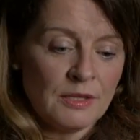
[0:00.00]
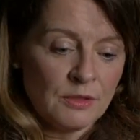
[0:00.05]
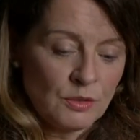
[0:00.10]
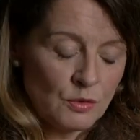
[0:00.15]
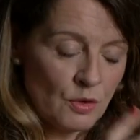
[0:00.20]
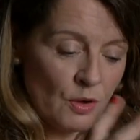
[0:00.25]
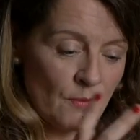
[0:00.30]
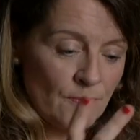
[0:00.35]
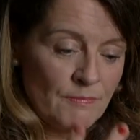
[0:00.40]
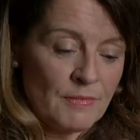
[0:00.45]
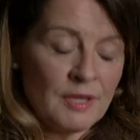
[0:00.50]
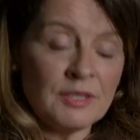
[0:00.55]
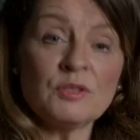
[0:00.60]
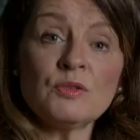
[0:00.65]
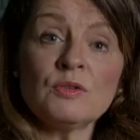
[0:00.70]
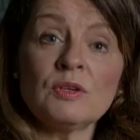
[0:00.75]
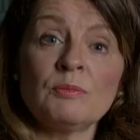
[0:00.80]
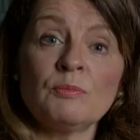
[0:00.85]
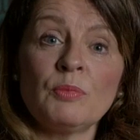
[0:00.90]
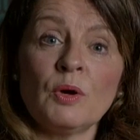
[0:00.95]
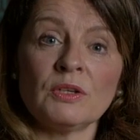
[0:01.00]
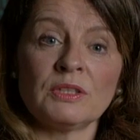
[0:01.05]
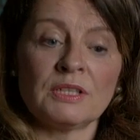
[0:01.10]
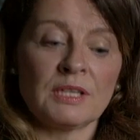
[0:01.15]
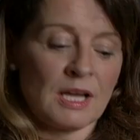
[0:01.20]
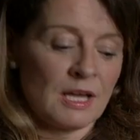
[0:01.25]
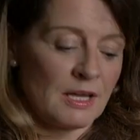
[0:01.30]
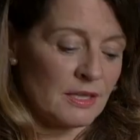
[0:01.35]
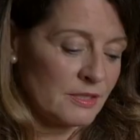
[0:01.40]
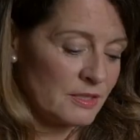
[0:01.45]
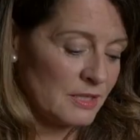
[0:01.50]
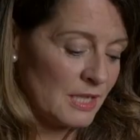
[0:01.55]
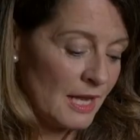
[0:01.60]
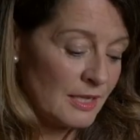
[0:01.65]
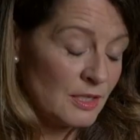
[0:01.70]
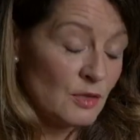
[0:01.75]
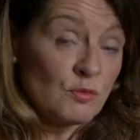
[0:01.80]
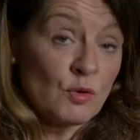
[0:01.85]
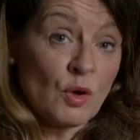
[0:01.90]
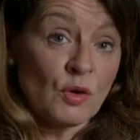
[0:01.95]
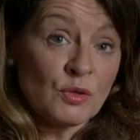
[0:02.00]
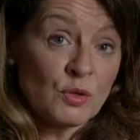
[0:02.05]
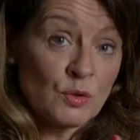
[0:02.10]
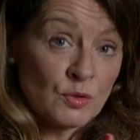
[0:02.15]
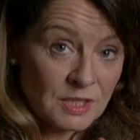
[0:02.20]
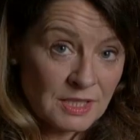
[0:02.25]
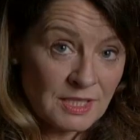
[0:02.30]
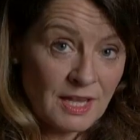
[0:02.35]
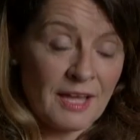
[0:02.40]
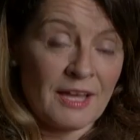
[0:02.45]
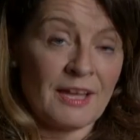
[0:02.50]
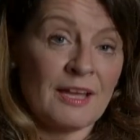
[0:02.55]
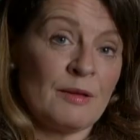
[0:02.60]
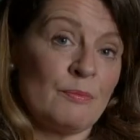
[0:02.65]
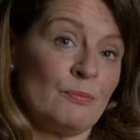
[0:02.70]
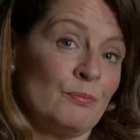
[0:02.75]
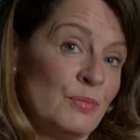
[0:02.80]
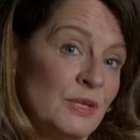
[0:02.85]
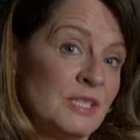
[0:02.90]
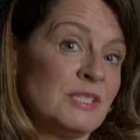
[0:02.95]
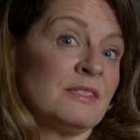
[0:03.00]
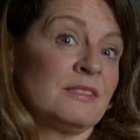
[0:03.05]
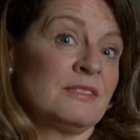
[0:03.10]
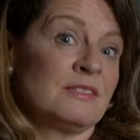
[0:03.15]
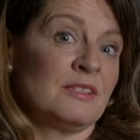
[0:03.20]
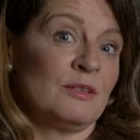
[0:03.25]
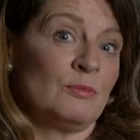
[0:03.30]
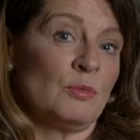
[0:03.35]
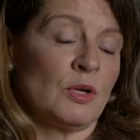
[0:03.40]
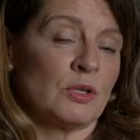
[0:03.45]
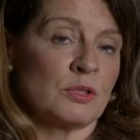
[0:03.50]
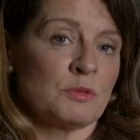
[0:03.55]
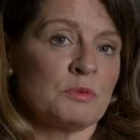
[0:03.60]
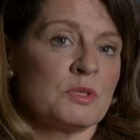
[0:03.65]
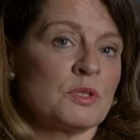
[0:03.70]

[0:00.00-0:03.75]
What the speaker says: you've got mentoring podcasts, and you've got your entire business in a box,